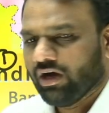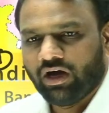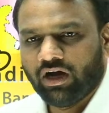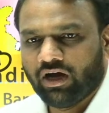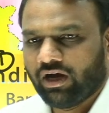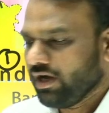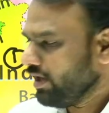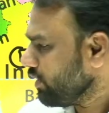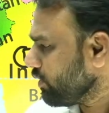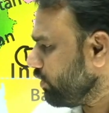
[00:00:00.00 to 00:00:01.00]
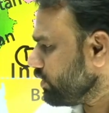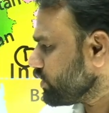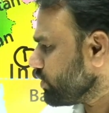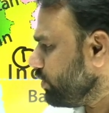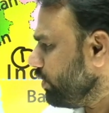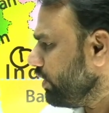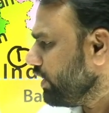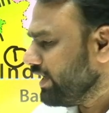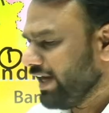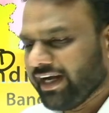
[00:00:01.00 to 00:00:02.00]
close to
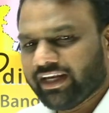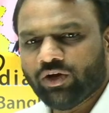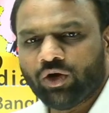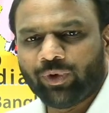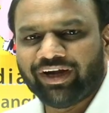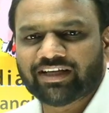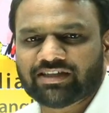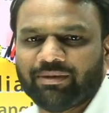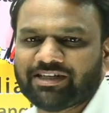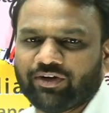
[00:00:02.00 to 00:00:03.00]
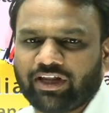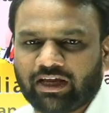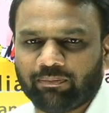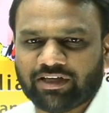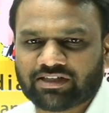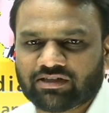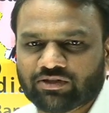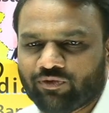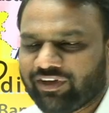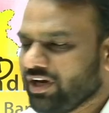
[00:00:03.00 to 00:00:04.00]
19 or 20 summits have taken place.
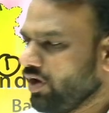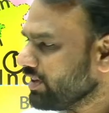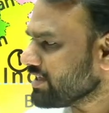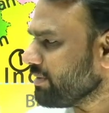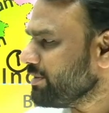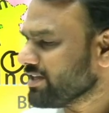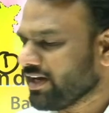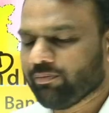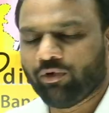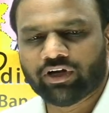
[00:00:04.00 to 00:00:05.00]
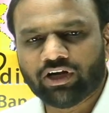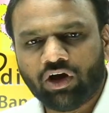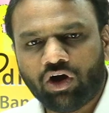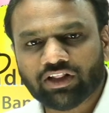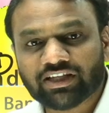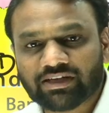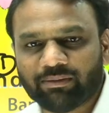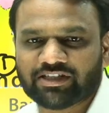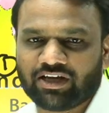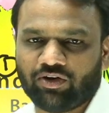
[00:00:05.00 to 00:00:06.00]
So whether all the summits are important, all the
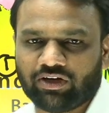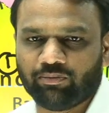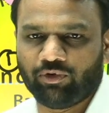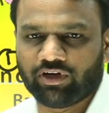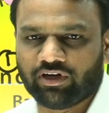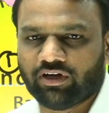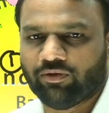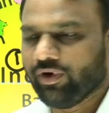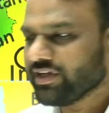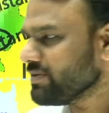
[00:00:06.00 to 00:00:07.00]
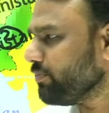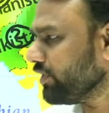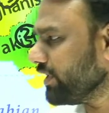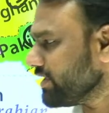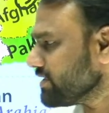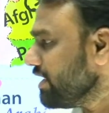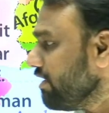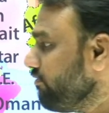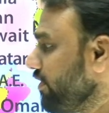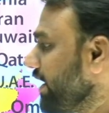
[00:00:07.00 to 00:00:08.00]
summits are not important. What is important is
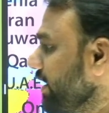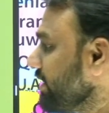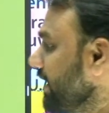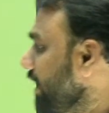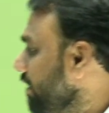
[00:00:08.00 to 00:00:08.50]
where did the